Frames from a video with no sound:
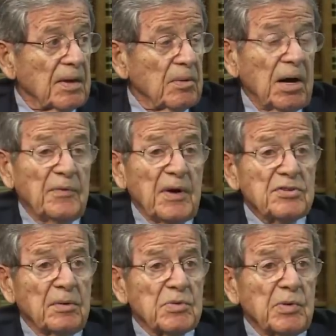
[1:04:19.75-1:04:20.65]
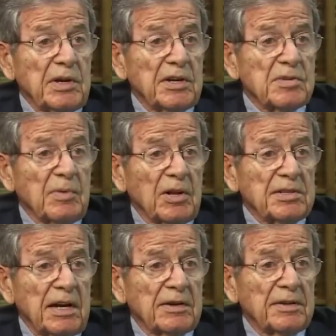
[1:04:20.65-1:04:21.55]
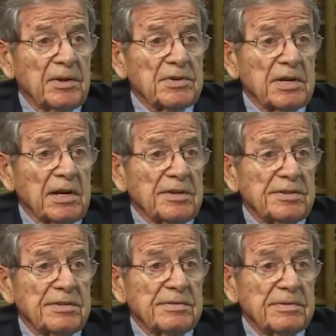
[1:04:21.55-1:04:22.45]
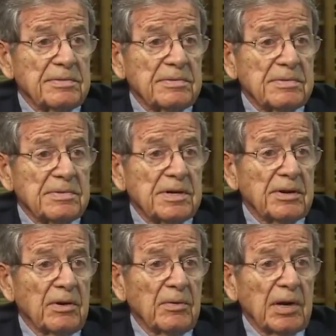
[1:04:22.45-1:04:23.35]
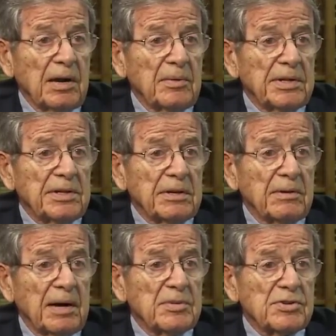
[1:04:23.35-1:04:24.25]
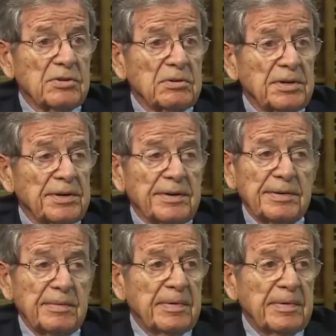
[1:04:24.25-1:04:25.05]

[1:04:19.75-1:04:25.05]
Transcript: Well, Fresno was really a small town in those days. You know, when I went to grammar school here,